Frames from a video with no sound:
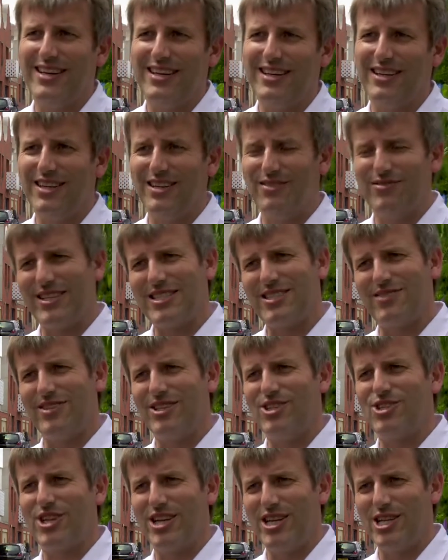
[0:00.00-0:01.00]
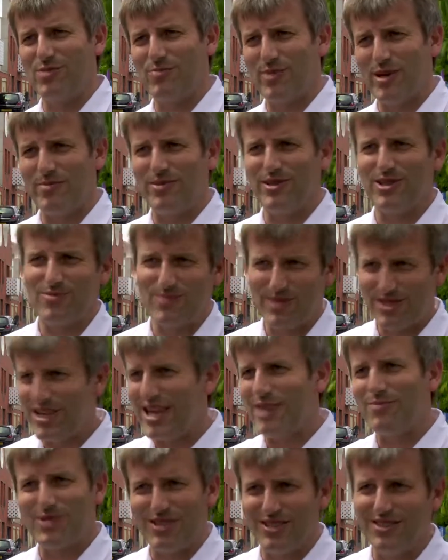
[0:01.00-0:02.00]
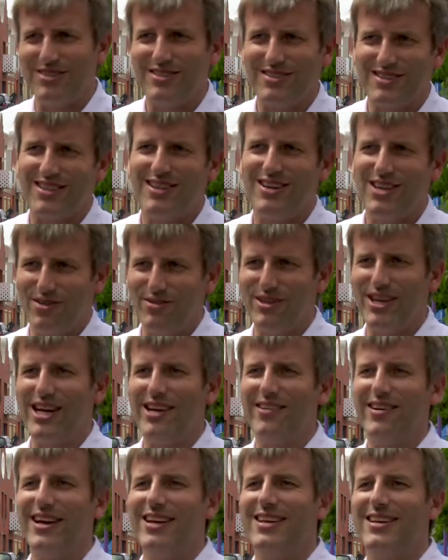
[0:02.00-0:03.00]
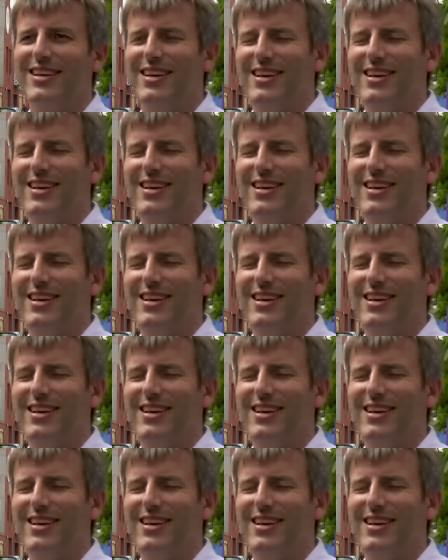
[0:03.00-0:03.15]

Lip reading: and effectively change people's perceptions of an area,